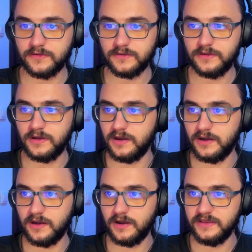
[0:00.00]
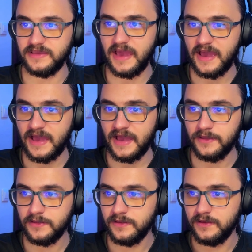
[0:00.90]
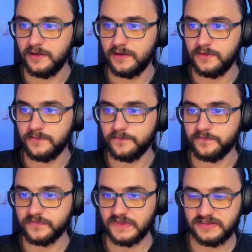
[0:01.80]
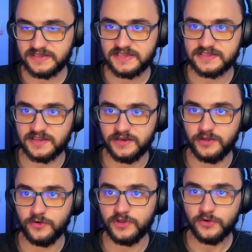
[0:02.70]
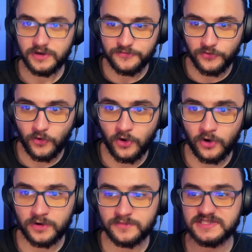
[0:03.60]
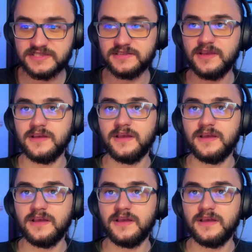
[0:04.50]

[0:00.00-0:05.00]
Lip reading: Yeah. This is the new uniforms,